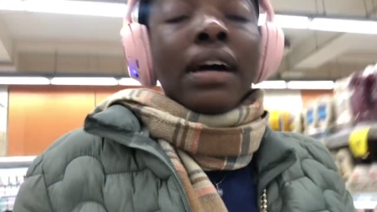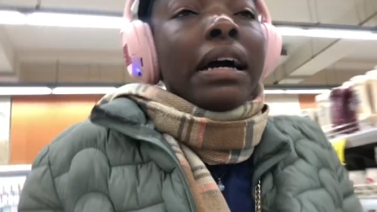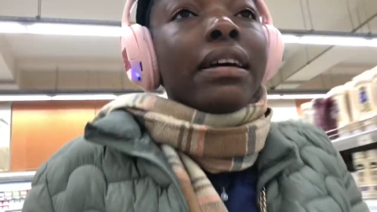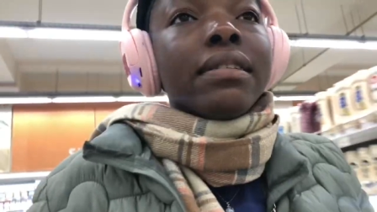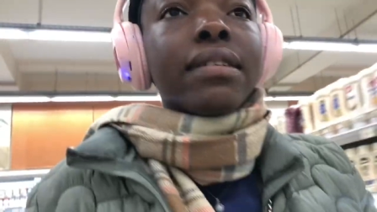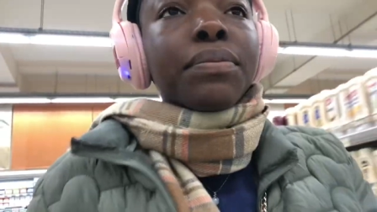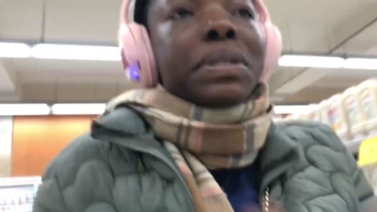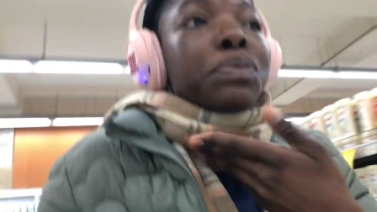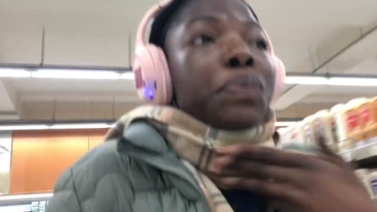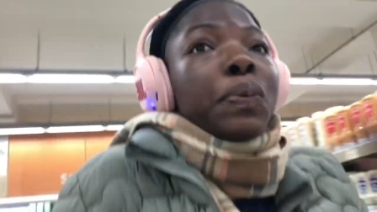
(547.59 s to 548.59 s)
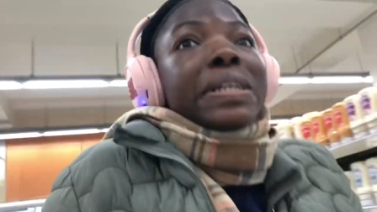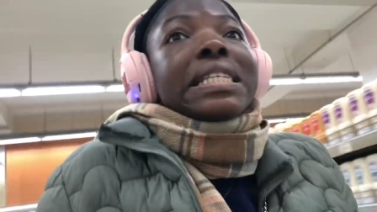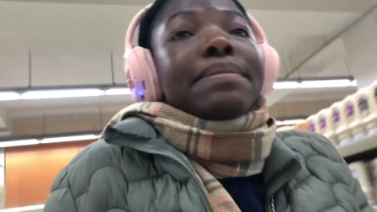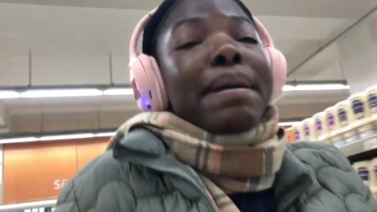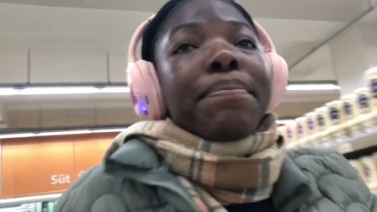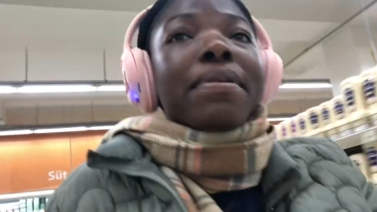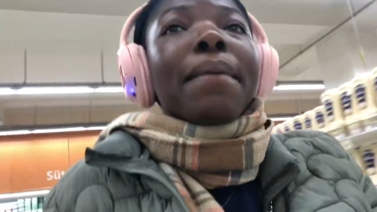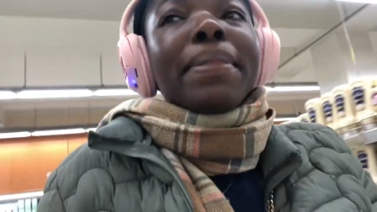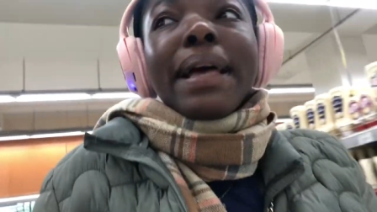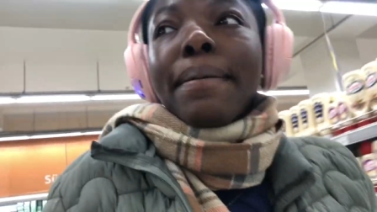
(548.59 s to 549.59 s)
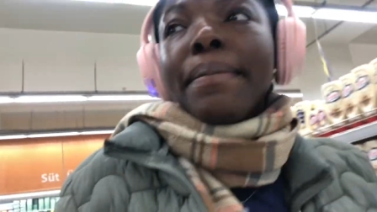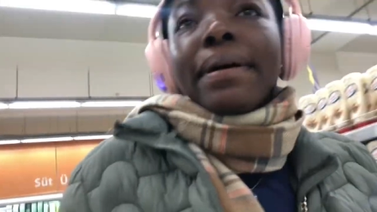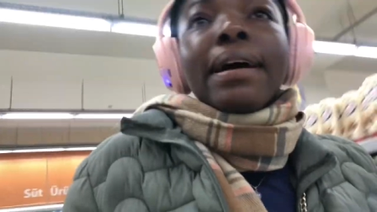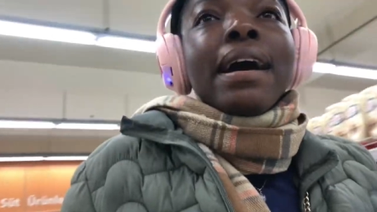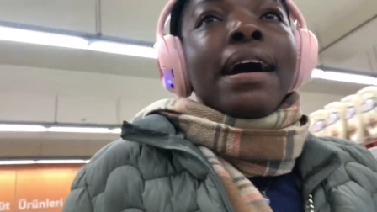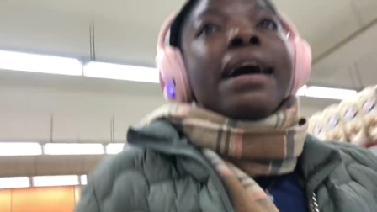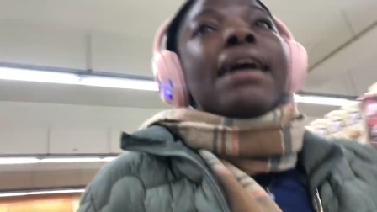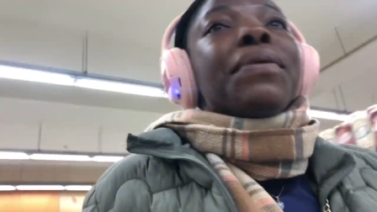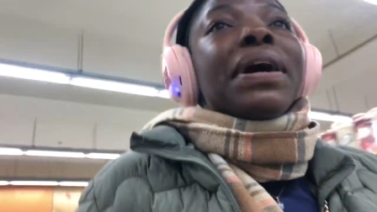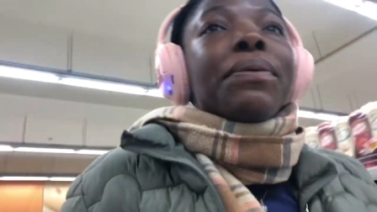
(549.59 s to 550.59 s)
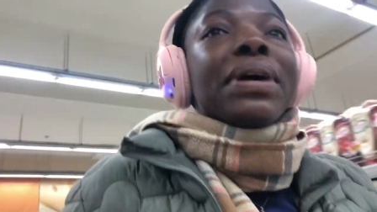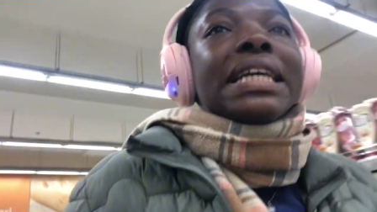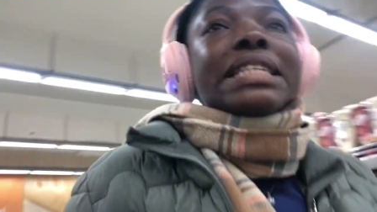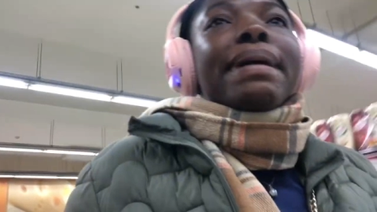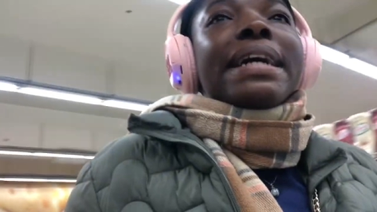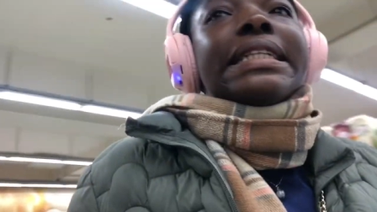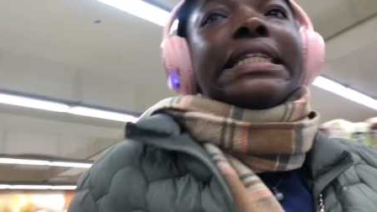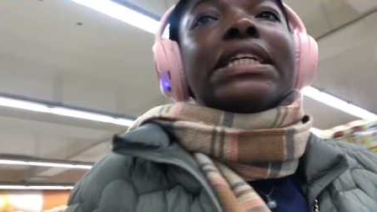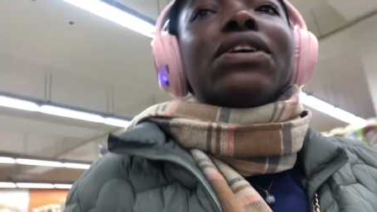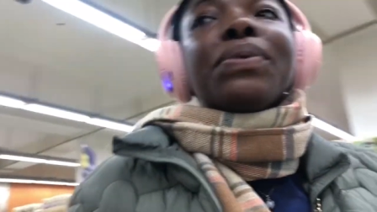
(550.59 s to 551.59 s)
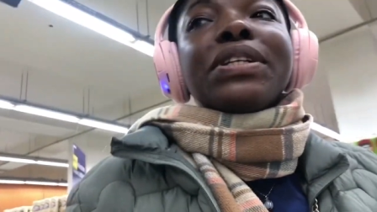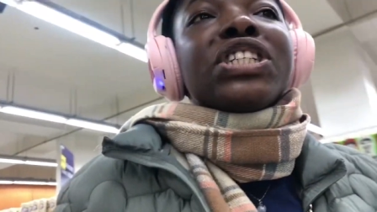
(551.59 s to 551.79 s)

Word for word: uh, what, what is my problem? What What is my deal with